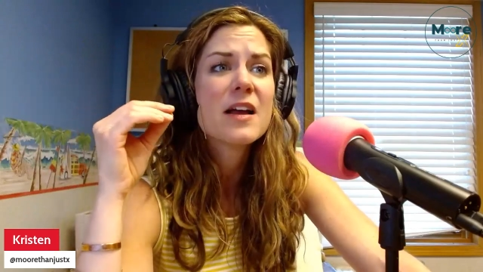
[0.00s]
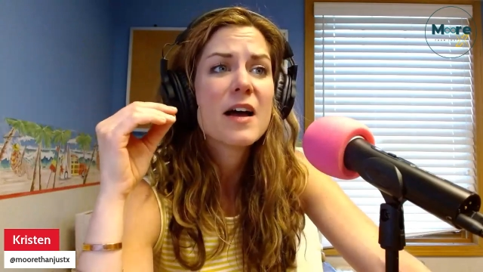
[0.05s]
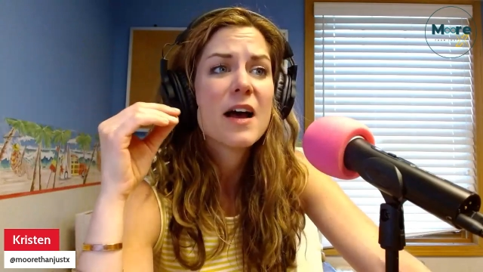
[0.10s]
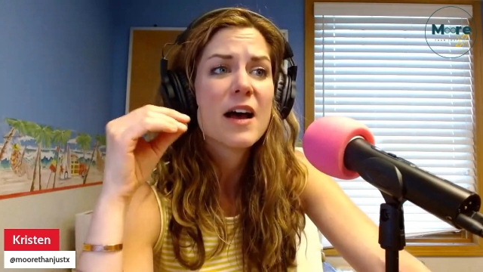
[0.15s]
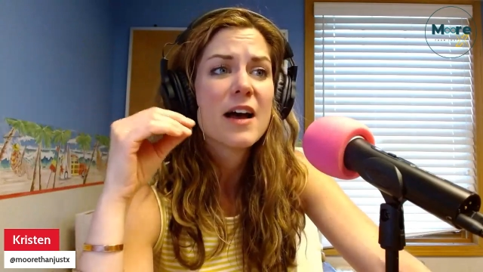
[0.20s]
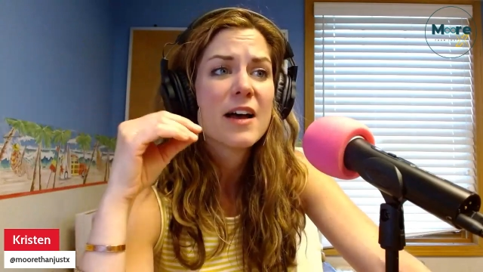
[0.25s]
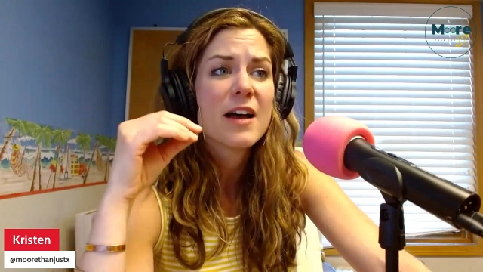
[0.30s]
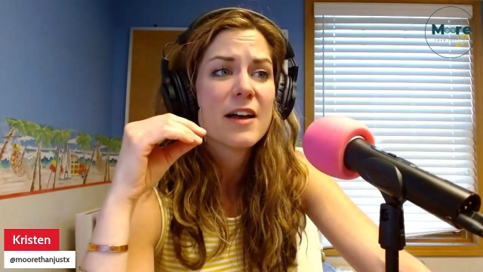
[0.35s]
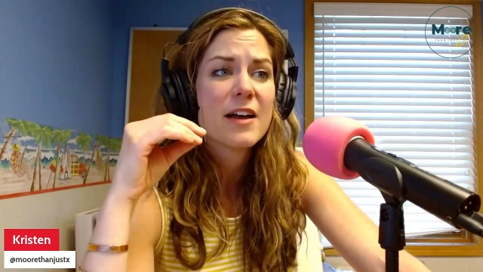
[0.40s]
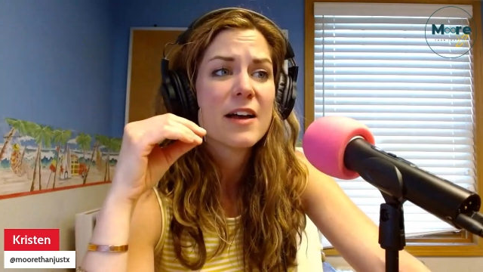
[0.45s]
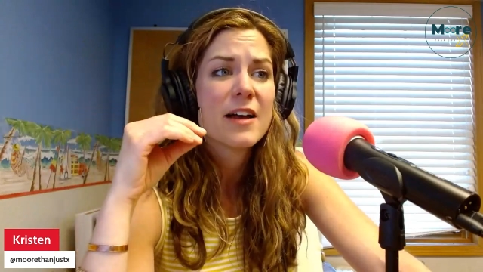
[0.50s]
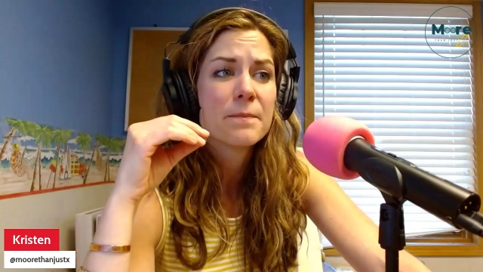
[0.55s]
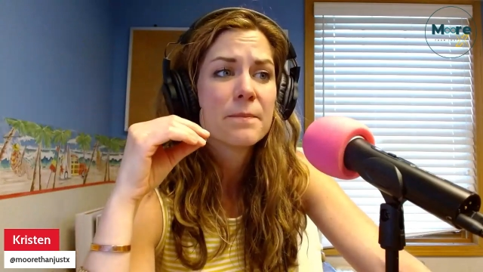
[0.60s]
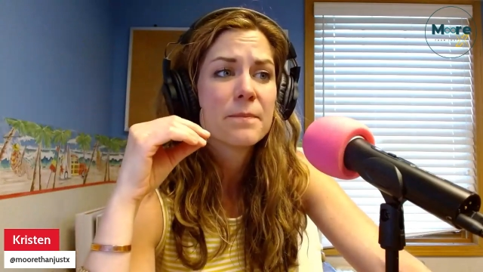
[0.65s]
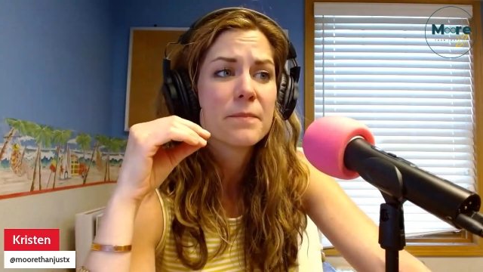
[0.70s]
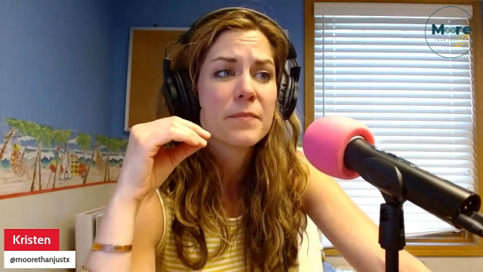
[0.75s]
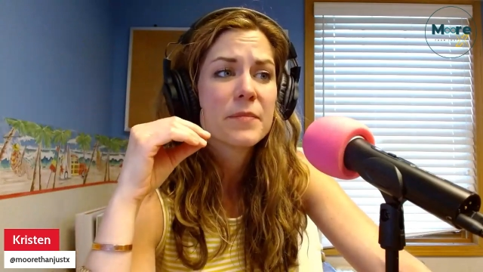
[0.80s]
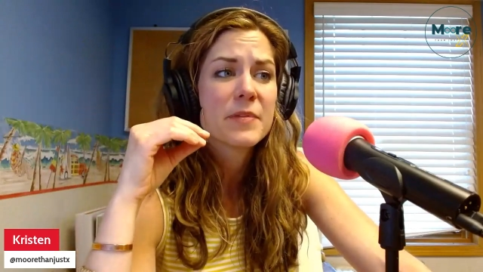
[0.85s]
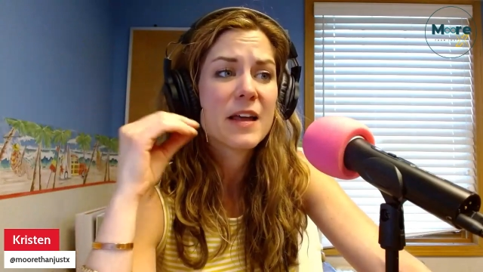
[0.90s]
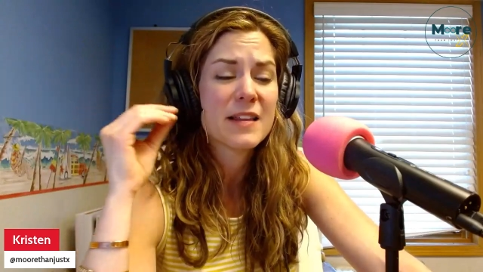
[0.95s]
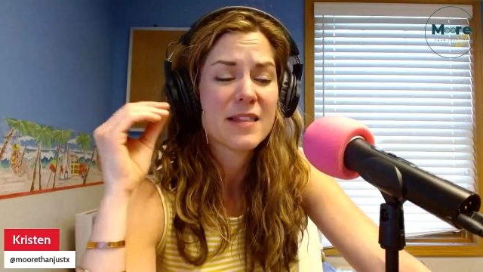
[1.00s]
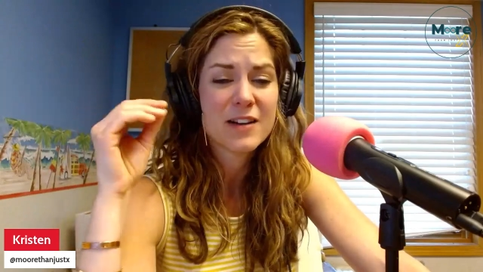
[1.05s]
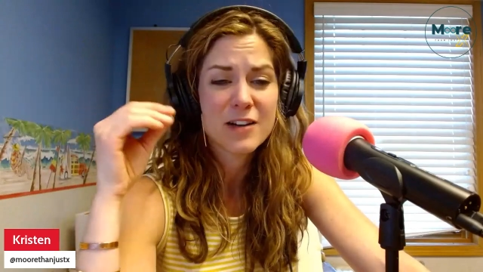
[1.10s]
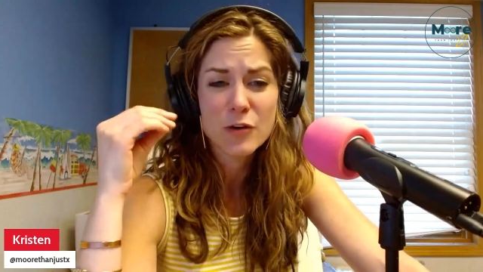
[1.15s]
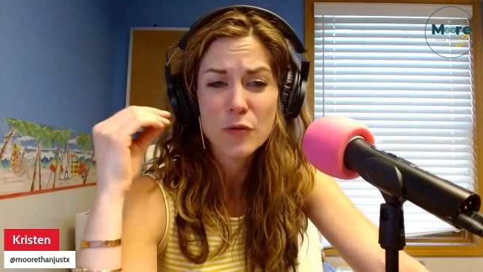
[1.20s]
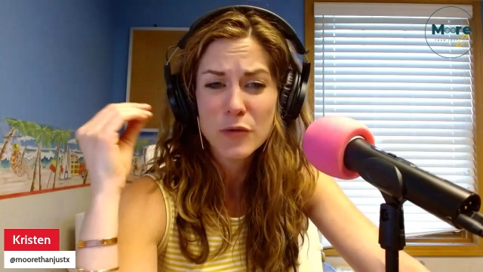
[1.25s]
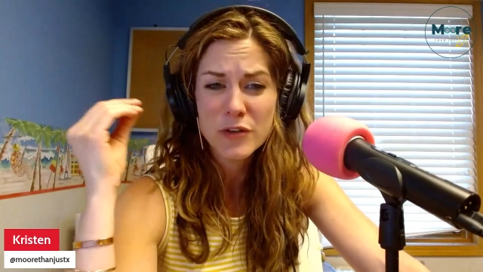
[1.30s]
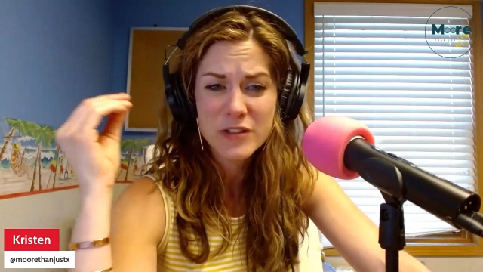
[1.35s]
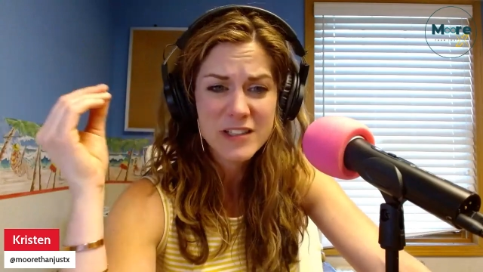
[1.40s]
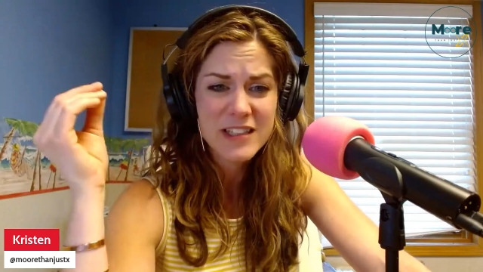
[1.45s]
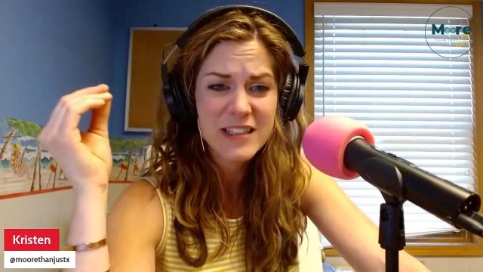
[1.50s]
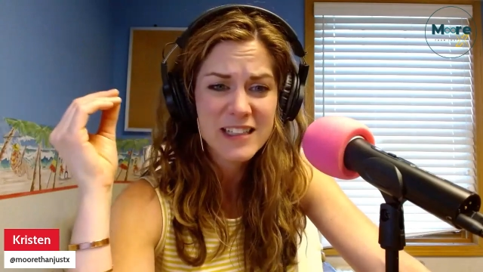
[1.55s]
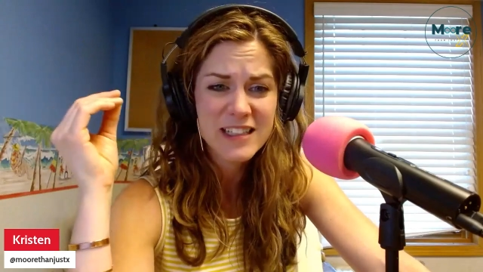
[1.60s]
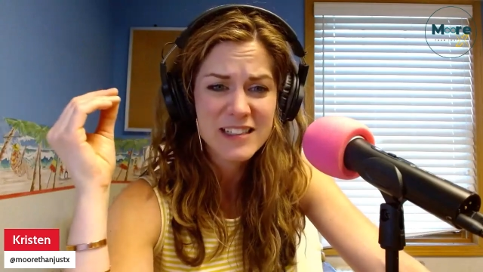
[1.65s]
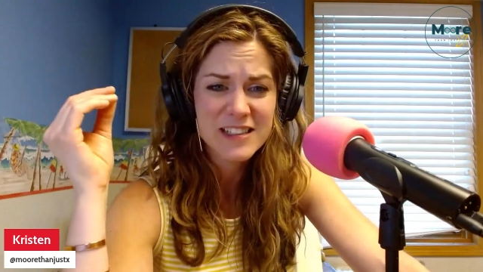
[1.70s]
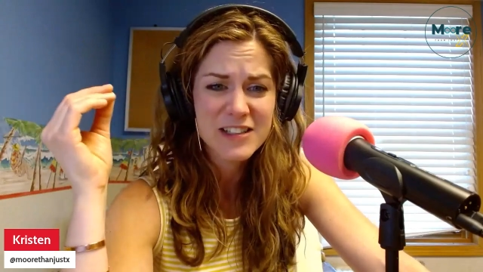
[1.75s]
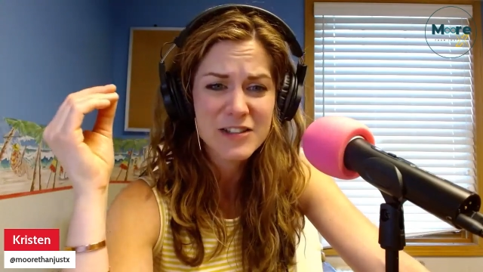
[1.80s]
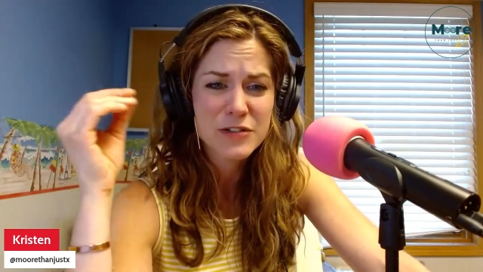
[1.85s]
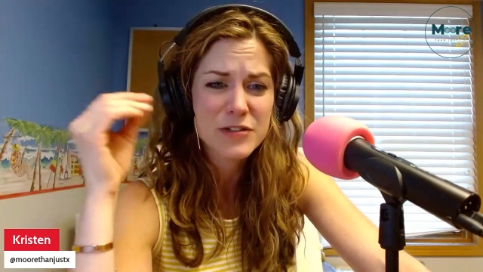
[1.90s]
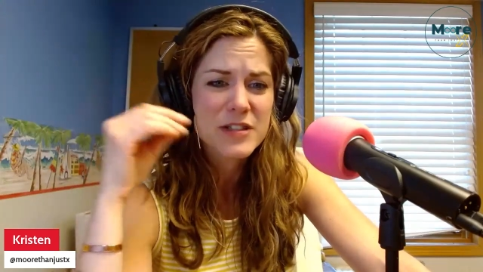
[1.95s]
that they're going to need
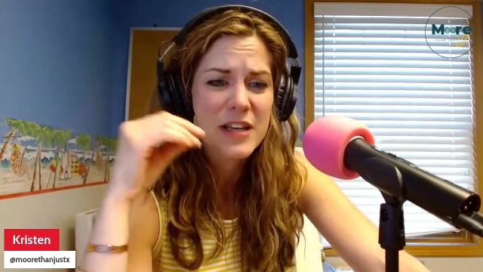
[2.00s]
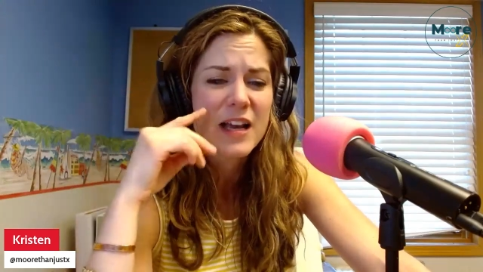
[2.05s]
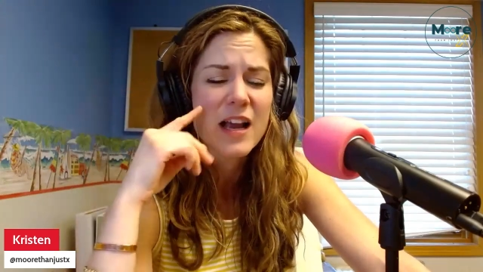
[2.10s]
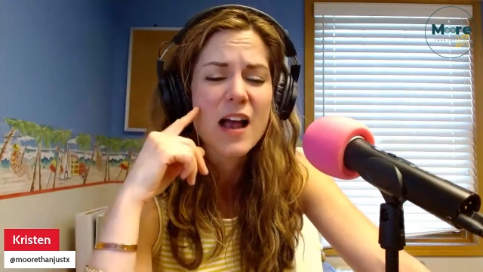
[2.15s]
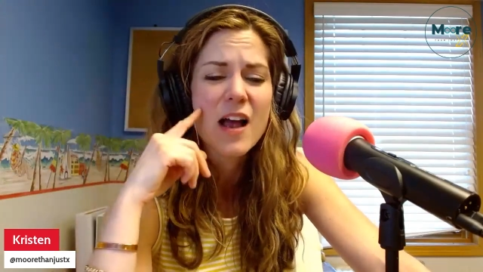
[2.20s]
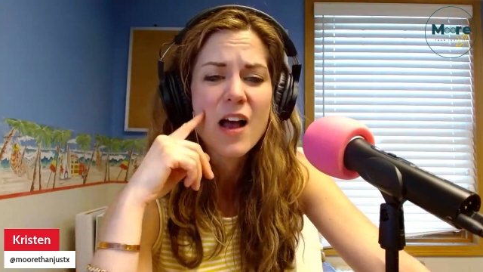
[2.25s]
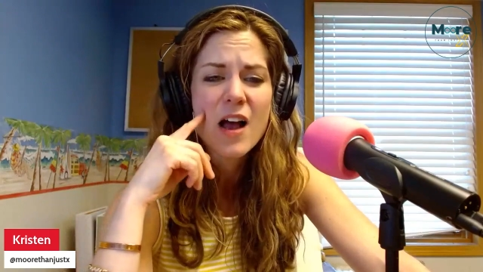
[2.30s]
to use, like,